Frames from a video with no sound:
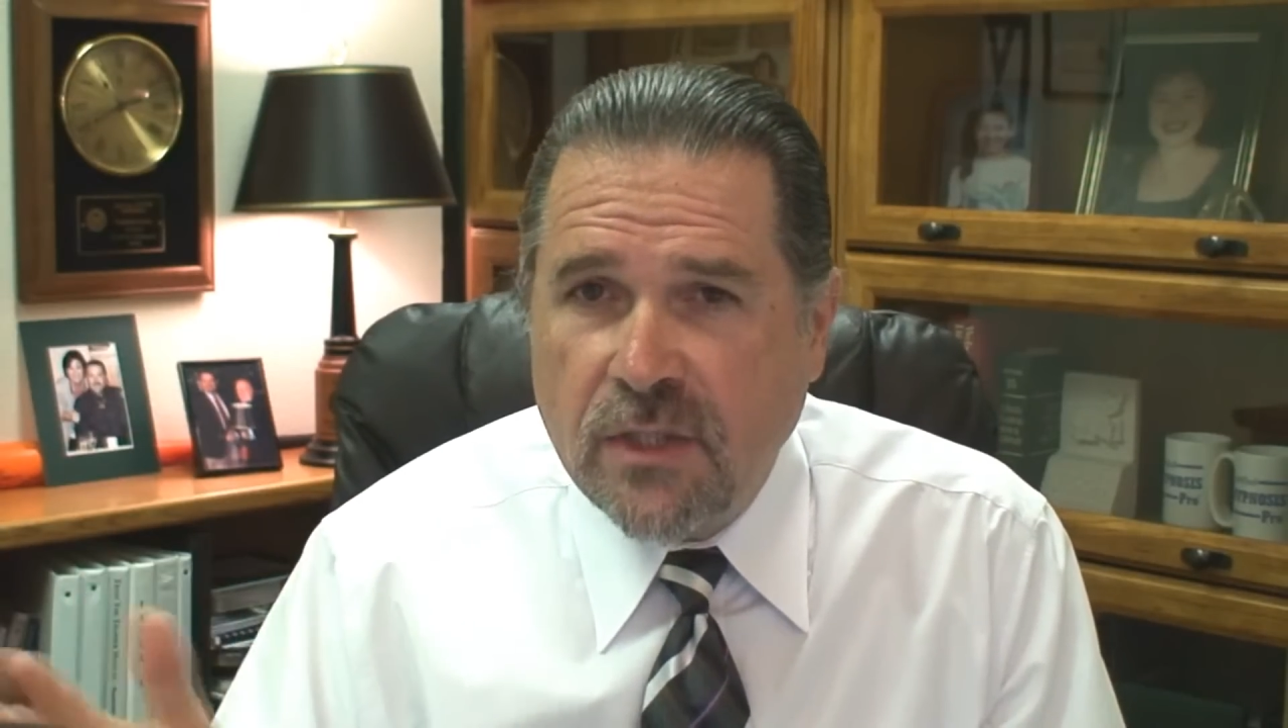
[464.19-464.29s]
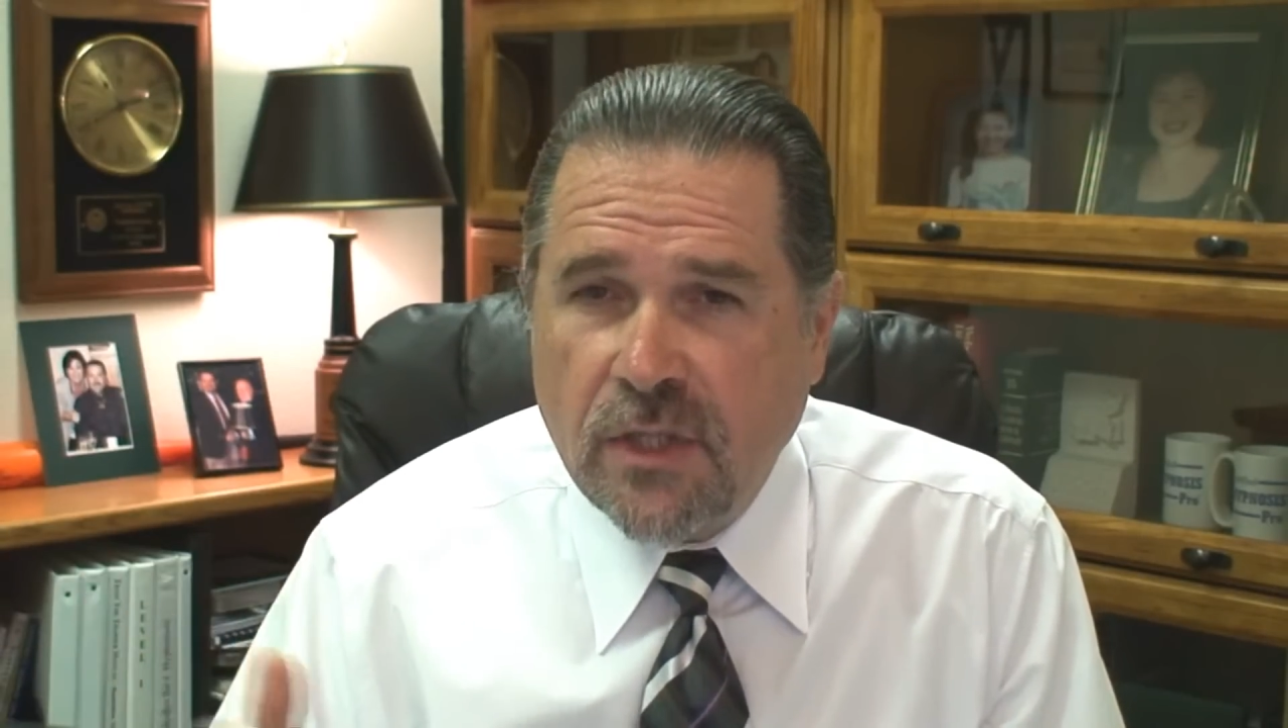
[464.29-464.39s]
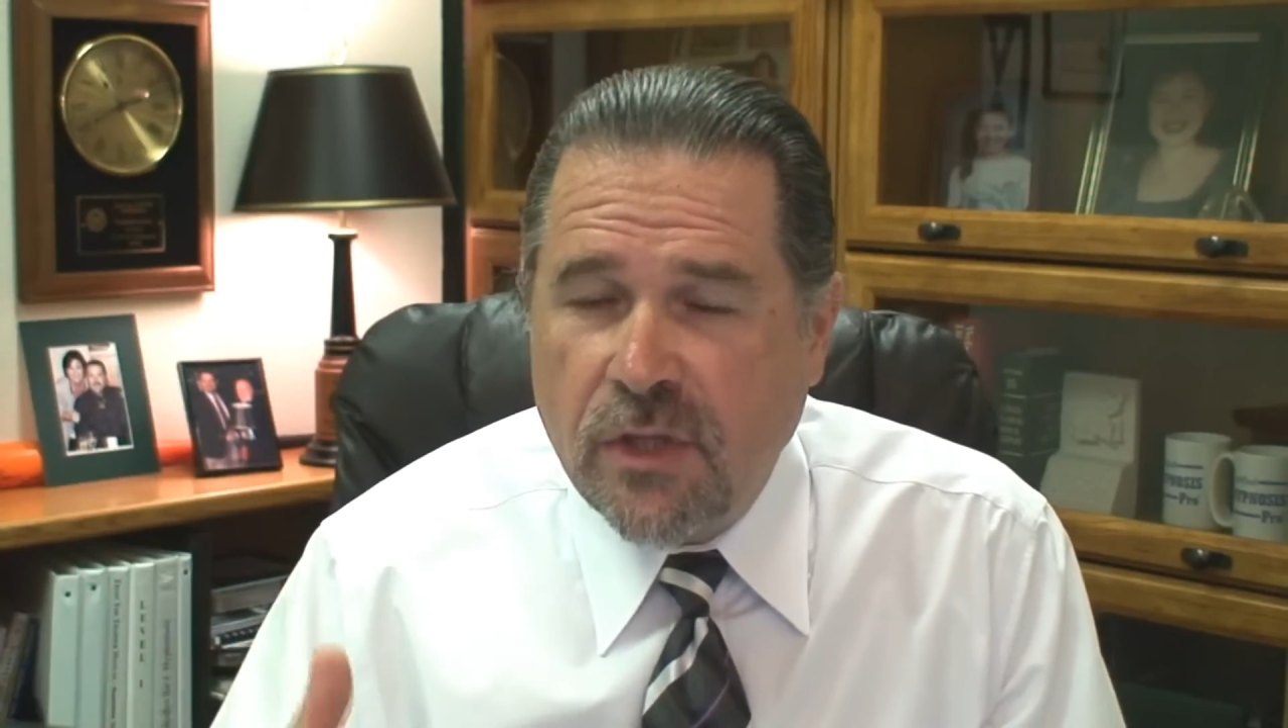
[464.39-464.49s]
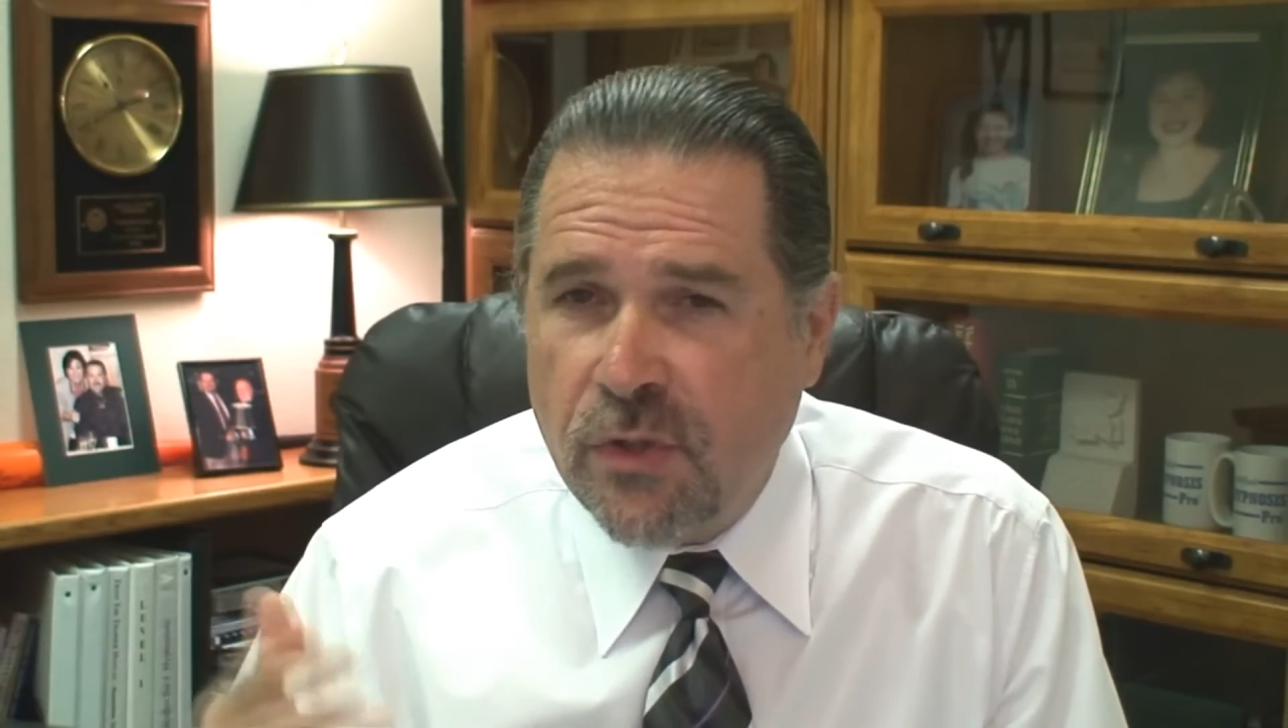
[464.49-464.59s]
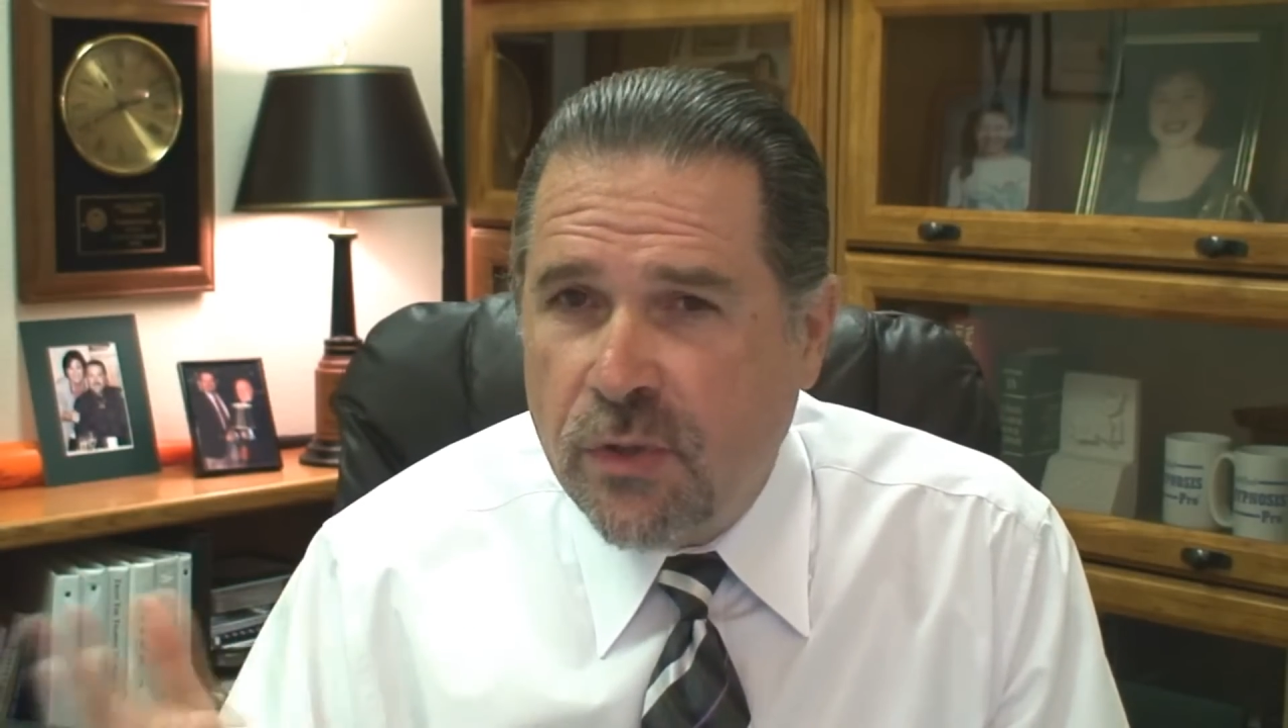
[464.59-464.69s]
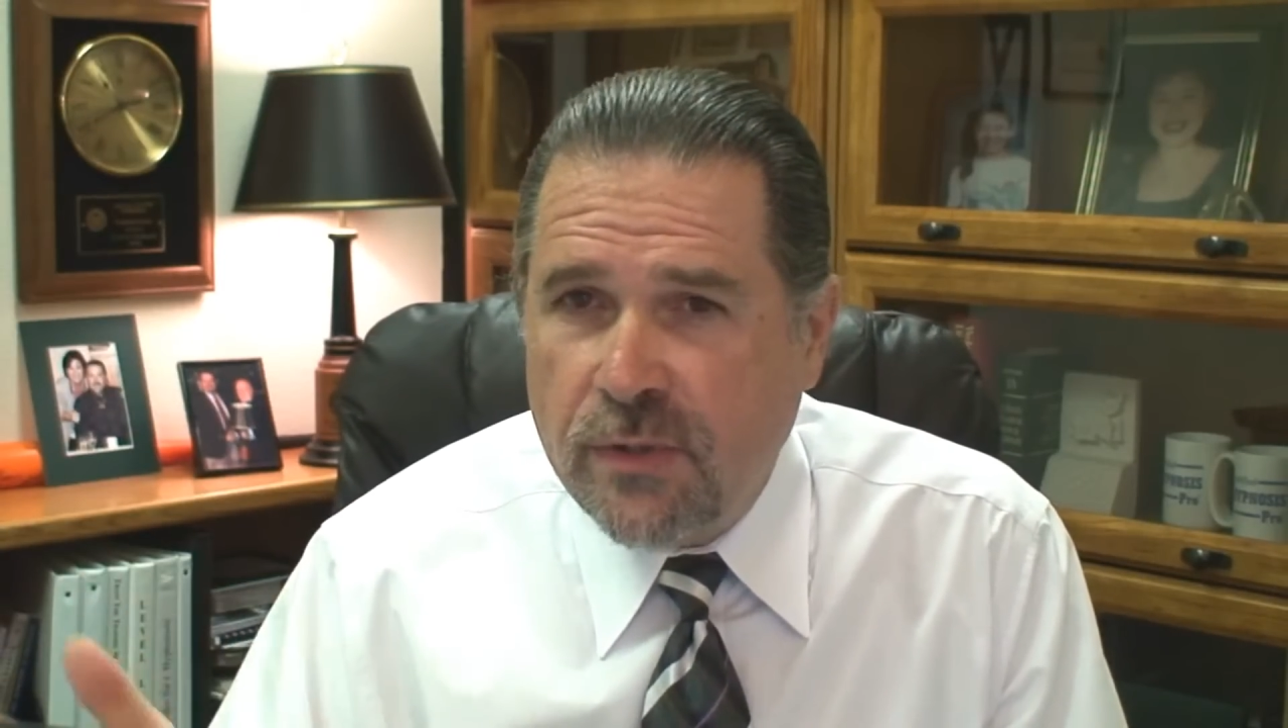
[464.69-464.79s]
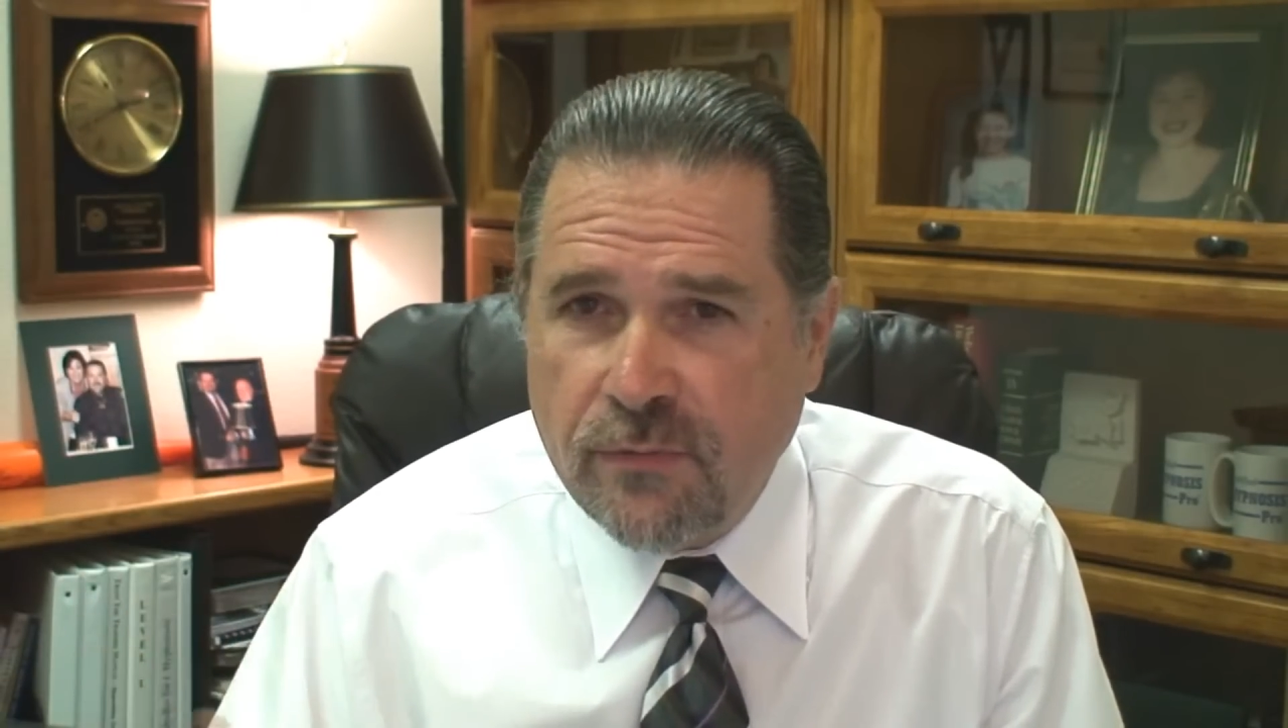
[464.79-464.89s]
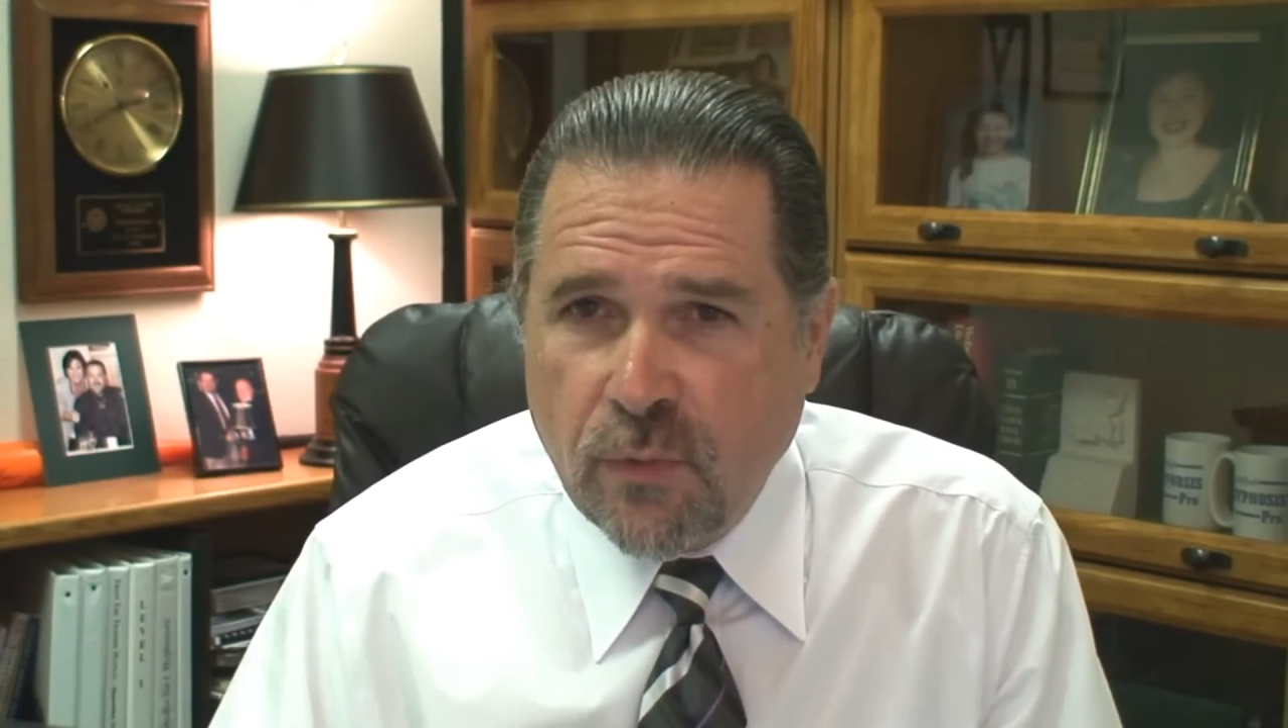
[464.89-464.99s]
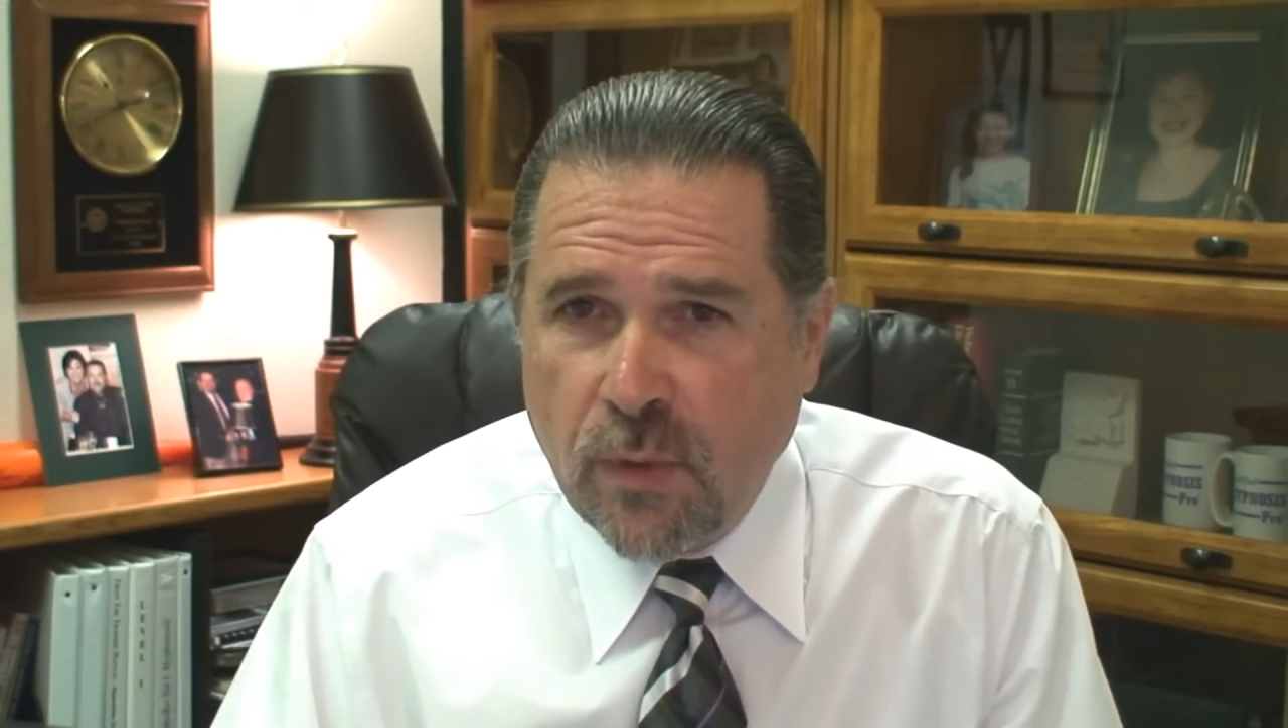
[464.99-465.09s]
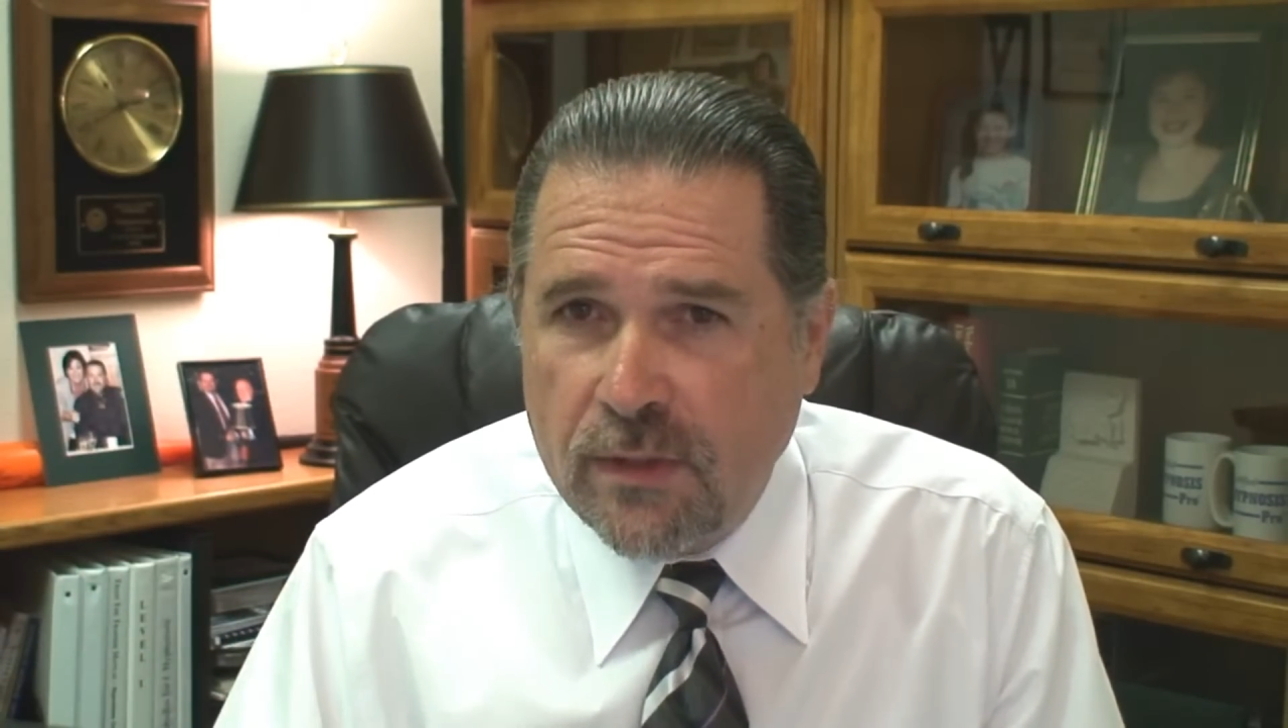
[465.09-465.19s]
are in the 3rd
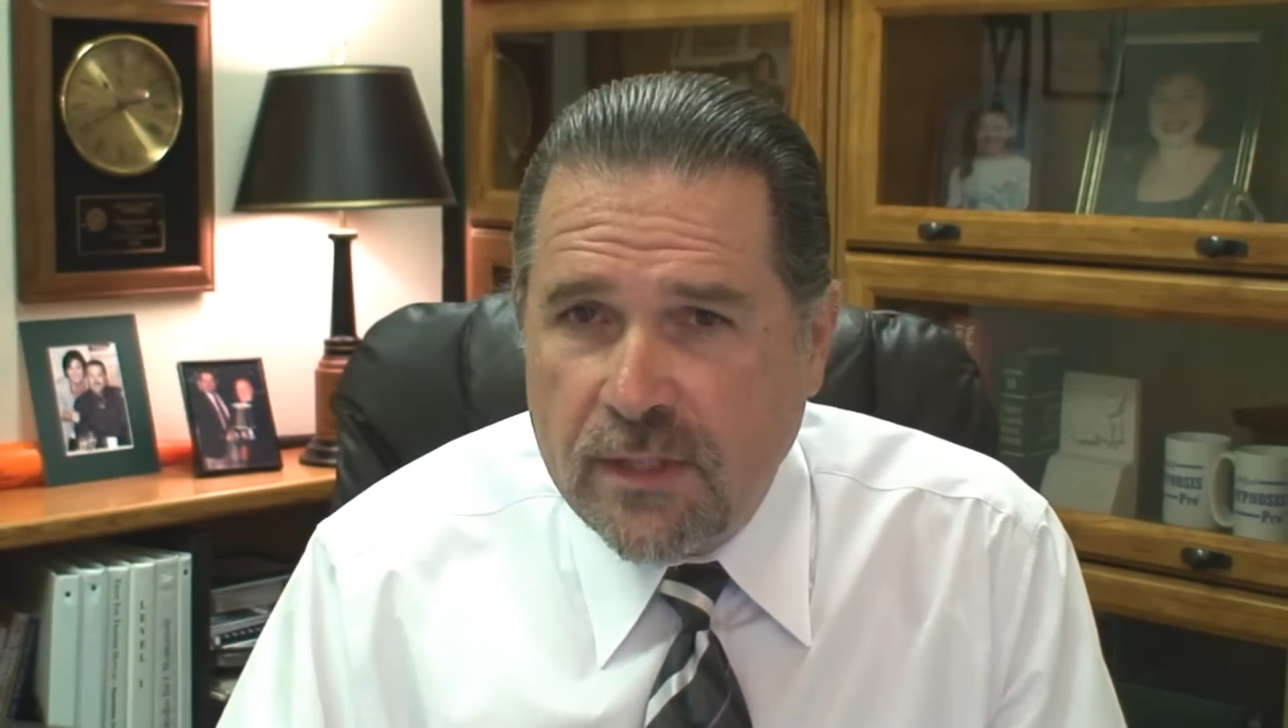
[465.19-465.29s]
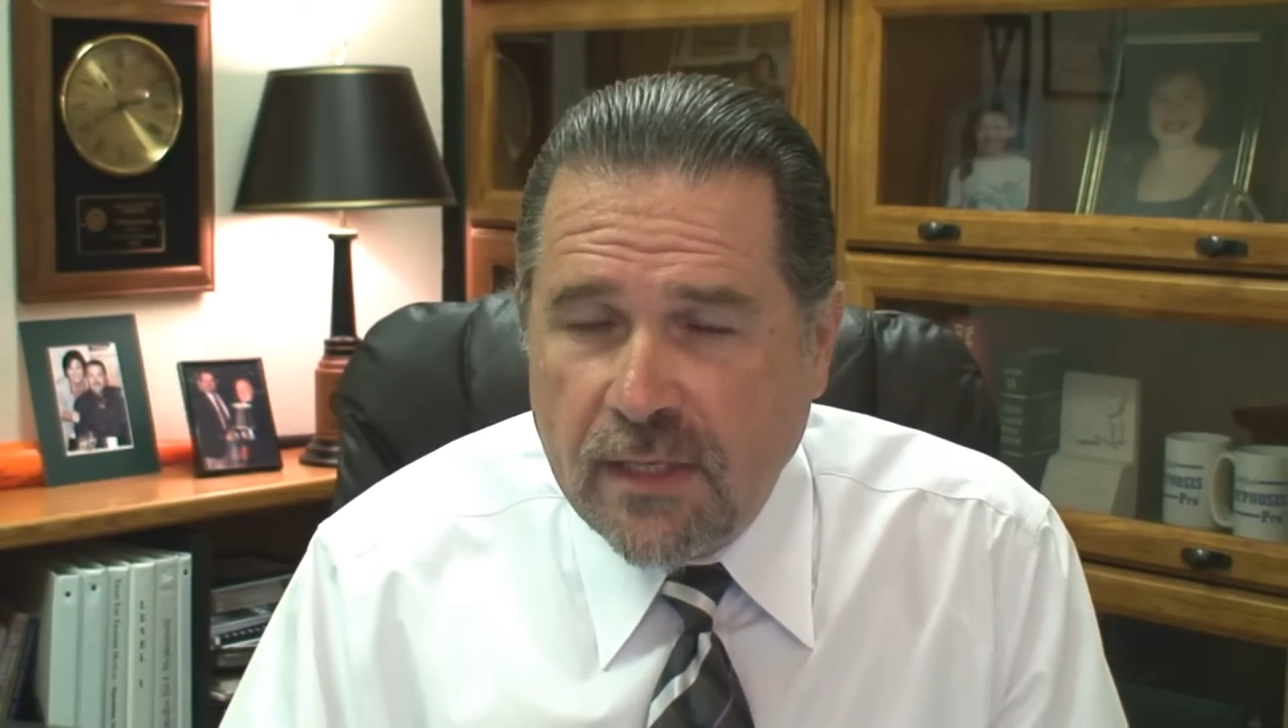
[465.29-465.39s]
or